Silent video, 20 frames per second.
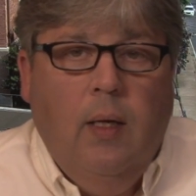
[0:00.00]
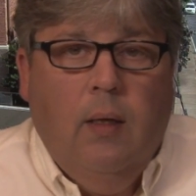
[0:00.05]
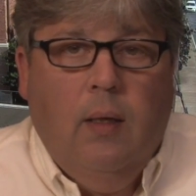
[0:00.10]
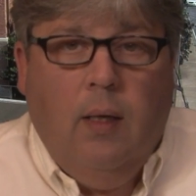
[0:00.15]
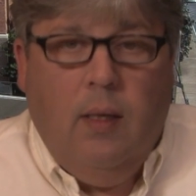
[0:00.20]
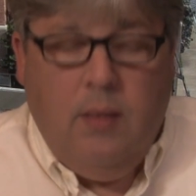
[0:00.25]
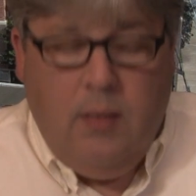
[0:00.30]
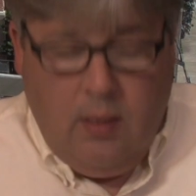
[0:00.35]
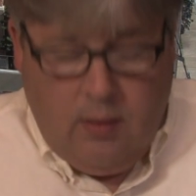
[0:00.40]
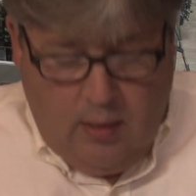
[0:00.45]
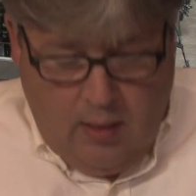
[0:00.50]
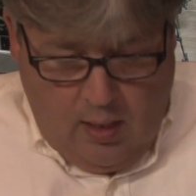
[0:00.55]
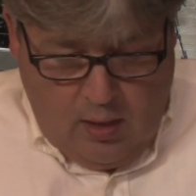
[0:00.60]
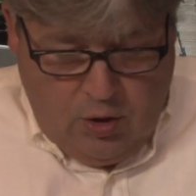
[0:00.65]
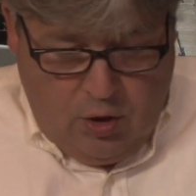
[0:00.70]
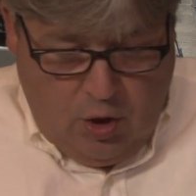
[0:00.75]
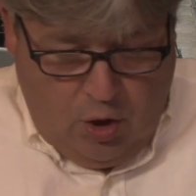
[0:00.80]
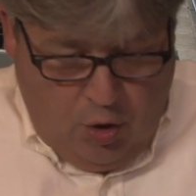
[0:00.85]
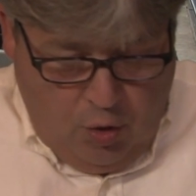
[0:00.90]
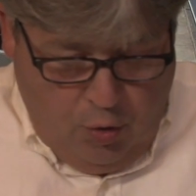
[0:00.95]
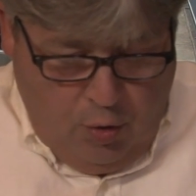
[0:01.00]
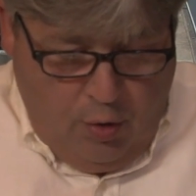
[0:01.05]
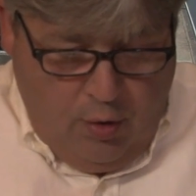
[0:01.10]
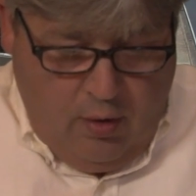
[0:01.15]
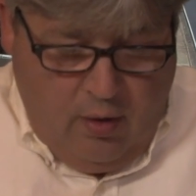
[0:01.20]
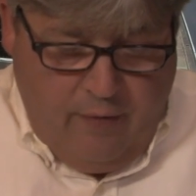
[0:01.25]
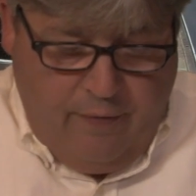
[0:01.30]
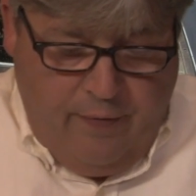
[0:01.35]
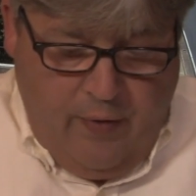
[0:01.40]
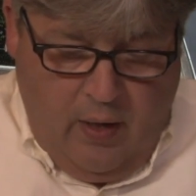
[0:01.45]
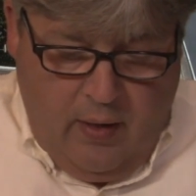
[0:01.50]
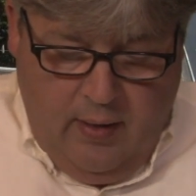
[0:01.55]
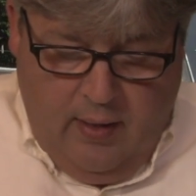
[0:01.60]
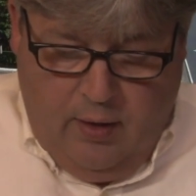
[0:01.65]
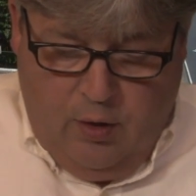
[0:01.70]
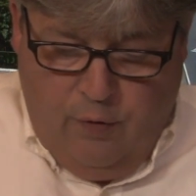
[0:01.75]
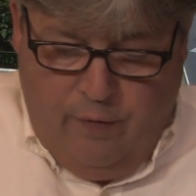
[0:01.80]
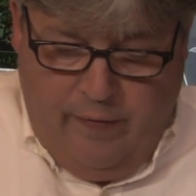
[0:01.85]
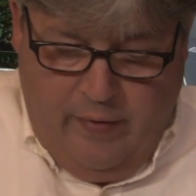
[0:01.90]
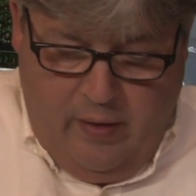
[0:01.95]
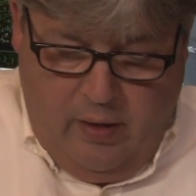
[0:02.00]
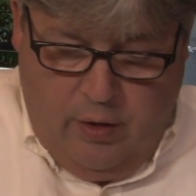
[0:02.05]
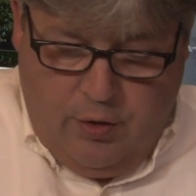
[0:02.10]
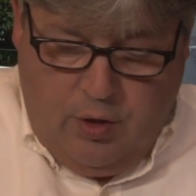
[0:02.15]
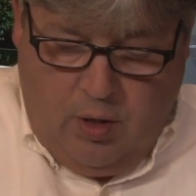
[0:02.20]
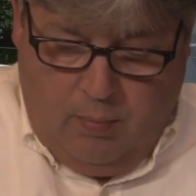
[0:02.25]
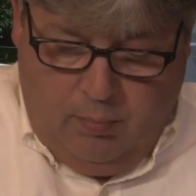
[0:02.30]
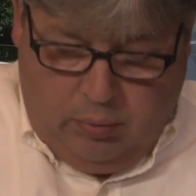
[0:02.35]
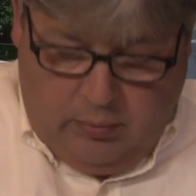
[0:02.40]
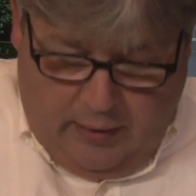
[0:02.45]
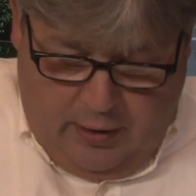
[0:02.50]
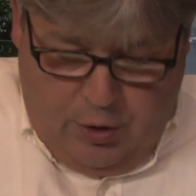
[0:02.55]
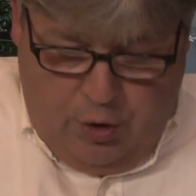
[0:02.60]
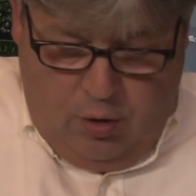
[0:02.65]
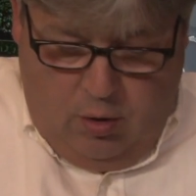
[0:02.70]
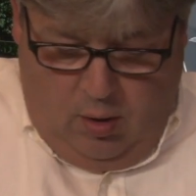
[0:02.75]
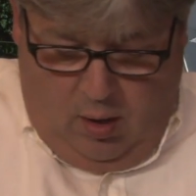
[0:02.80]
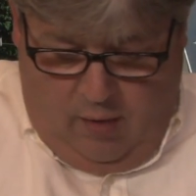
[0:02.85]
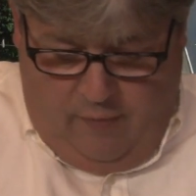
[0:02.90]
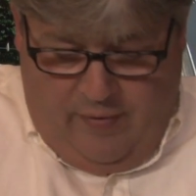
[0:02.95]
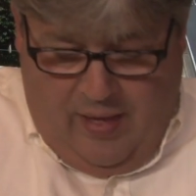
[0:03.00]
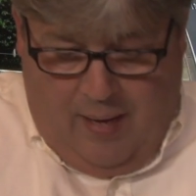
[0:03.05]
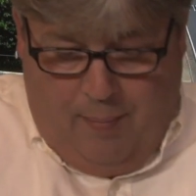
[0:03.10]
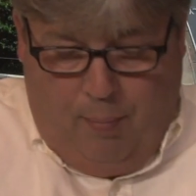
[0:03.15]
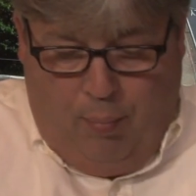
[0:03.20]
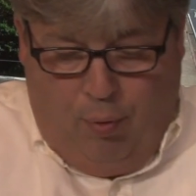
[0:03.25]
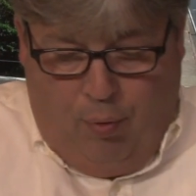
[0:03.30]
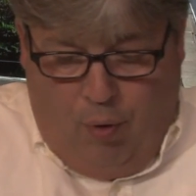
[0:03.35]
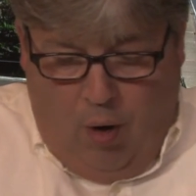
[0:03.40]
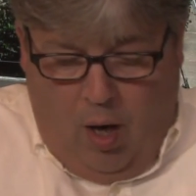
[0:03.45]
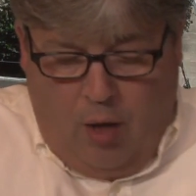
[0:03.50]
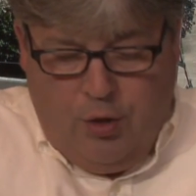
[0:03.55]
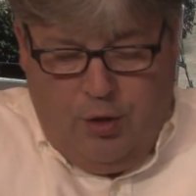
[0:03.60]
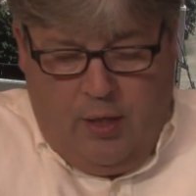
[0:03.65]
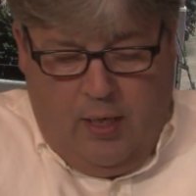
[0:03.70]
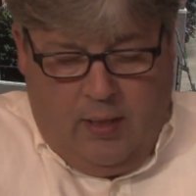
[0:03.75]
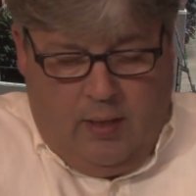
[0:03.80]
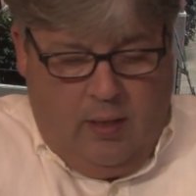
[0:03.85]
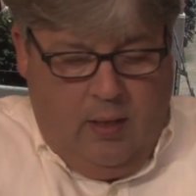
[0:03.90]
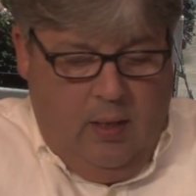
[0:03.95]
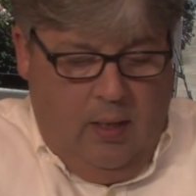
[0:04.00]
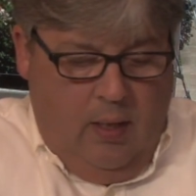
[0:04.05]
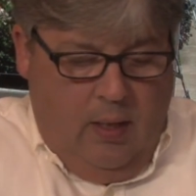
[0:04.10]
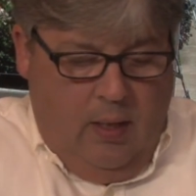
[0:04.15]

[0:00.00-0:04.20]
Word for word: He says he has secured the funding to finish completion of that project.